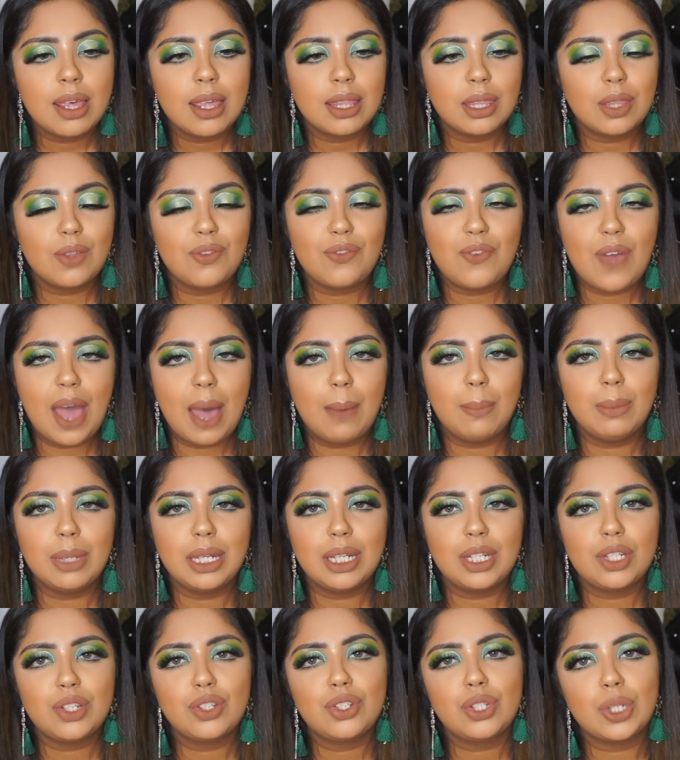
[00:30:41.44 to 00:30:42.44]
the family
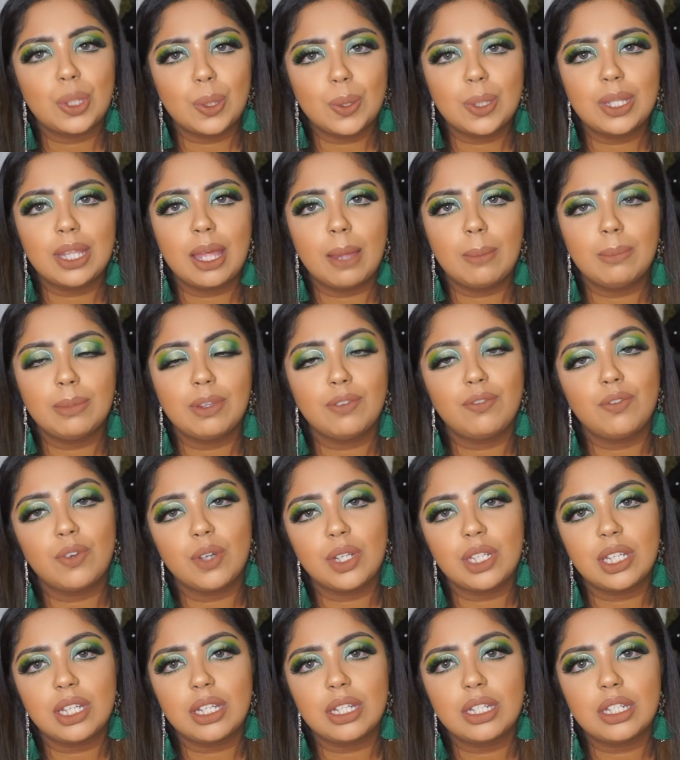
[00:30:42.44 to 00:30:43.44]
to show them the
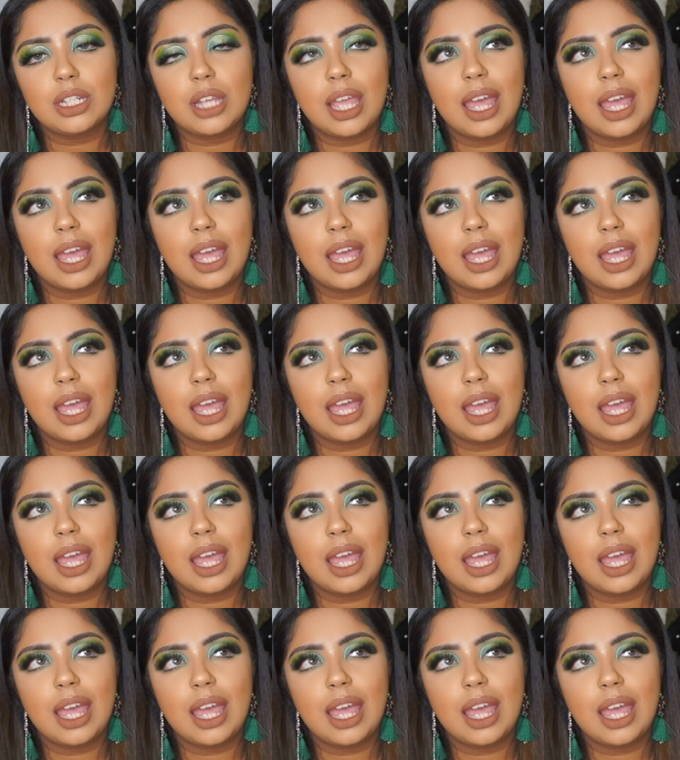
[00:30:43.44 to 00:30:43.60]
footage.